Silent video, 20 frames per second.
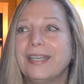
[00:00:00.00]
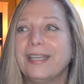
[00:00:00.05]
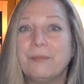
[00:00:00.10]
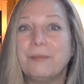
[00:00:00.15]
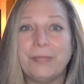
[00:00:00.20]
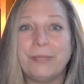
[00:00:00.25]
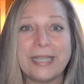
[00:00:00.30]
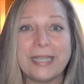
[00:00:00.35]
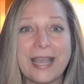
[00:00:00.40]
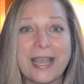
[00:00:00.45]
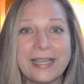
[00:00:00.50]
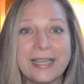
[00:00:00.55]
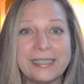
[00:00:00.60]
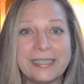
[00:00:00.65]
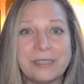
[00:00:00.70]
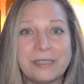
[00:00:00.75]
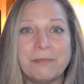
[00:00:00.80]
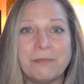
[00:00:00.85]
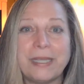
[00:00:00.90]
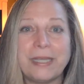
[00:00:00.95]

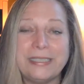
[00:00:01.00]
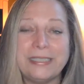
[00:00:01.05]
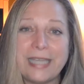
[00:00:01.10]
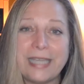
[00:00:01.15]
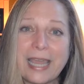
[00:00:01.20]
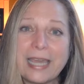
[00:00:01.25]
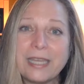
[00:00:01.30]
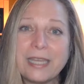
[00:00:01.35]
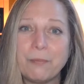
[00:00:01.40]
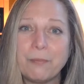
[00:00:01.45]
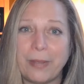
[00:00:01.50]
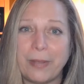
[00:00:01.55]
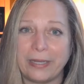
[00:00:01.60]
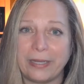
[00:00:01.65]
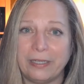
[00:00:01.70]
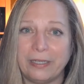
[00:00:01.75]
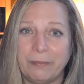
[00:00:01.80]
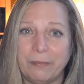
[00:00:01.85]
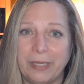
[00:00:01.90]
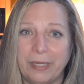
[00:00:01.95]
Because my dad
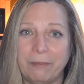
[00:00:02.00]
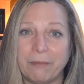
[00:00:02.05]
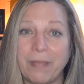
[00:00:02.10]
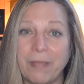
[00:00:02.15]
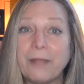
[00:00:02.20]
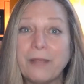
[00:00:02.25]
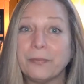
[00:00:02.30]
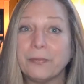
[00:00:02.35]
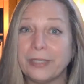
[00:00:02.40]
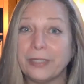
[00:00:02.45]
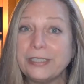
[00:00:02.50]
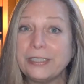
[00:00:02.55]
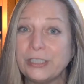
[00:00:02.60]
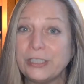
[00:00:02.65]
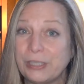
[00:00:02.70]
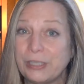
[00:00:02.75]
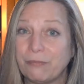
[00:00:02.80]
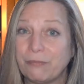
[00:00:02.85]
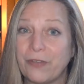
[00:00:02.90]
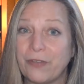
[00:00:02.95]
abandoned me, my
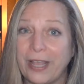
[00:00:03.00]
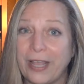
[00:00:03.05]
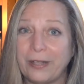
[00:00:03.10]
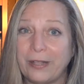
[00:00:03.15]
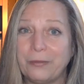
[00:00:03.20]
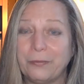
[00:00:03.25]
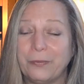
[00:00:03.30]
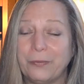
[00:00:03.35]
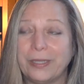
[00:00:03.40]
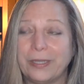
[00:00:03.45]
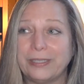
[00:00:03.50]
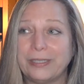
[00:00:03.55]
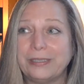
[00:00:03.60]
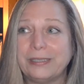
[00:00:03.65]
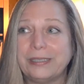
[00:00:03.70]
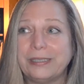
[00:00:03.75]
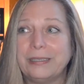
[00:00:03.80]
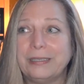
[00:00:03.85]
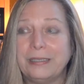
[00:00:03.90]
relationship file was,